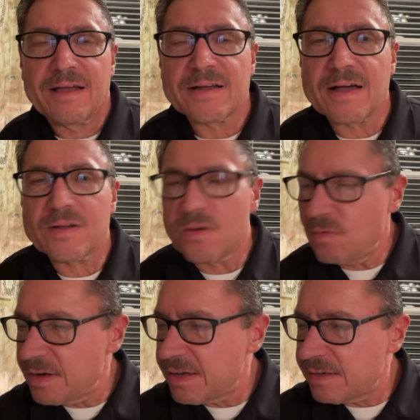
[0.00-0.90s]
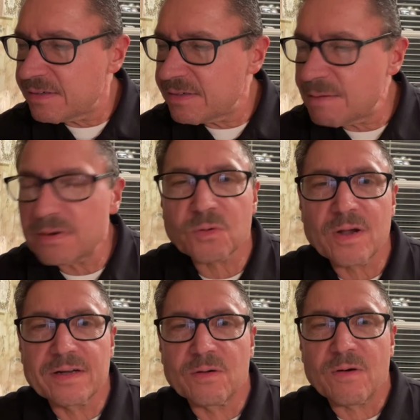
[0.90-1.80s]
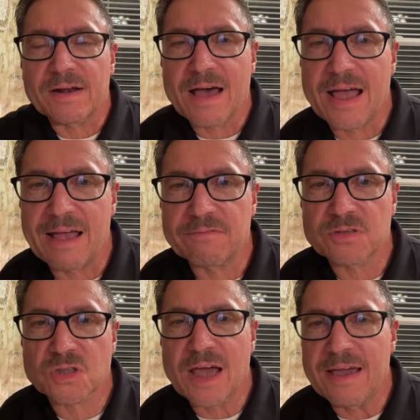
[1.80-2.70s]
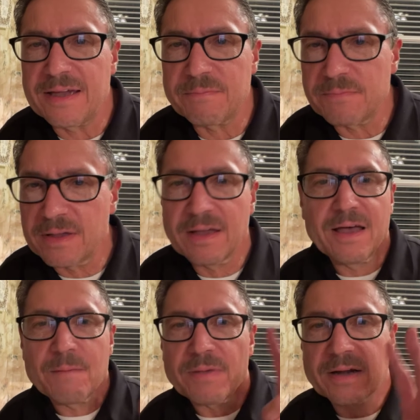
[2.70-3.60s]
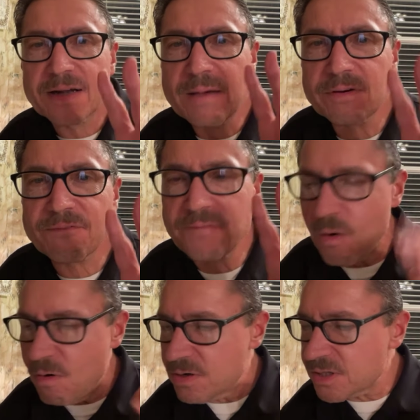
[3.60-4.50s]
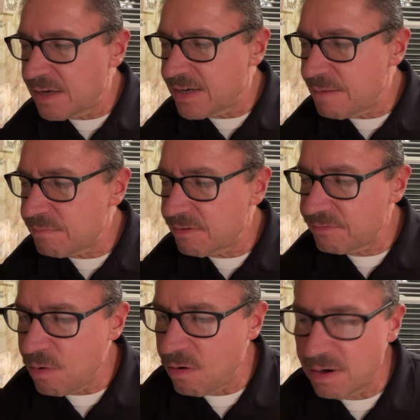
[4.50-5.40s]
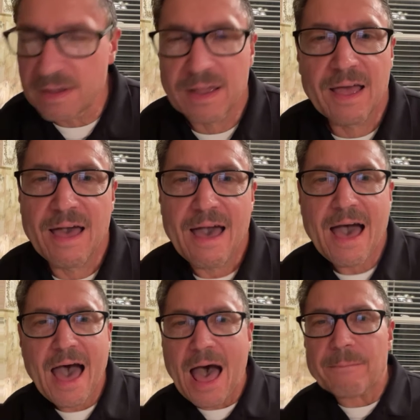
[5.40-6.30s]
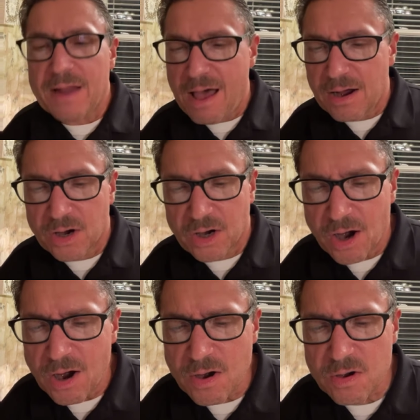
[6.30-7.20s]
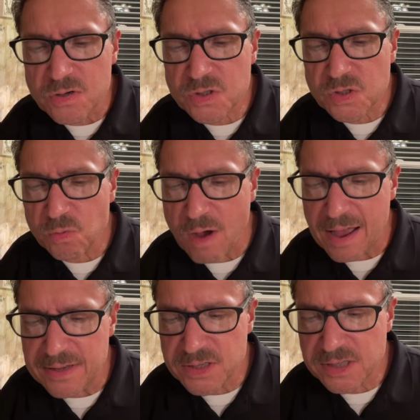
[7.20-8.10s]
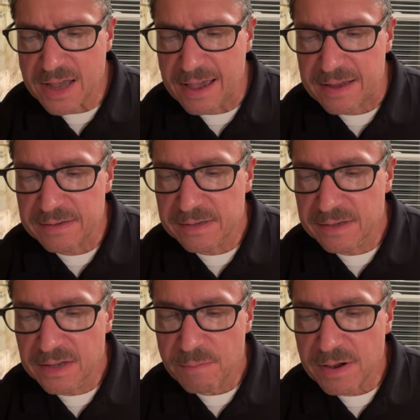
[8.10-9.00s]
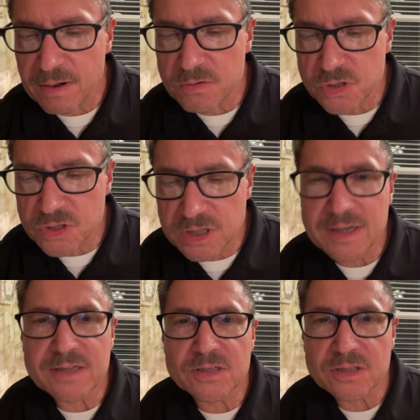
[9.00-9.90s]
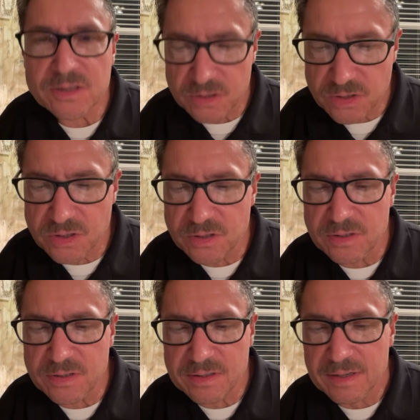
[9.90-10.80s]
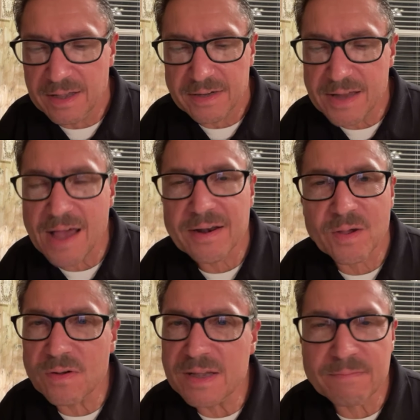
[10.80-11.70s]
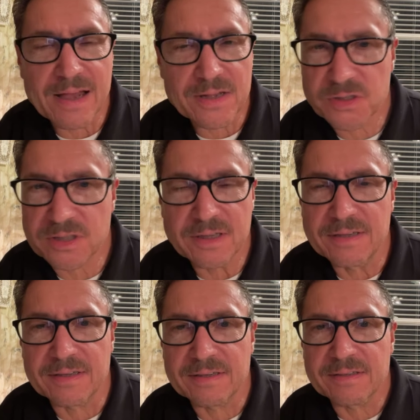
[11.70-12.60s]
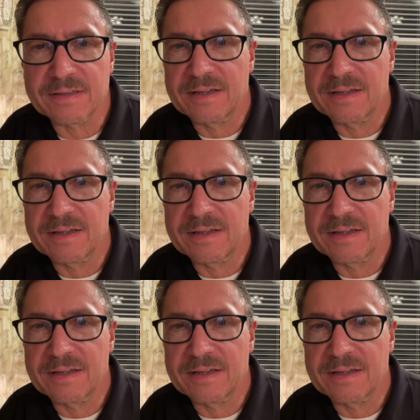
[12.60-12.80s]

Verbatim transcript: not only, number three, do I not have shame, but number four, say number four, I'm not cursed. Why is that? Because Jesus took not only my sin,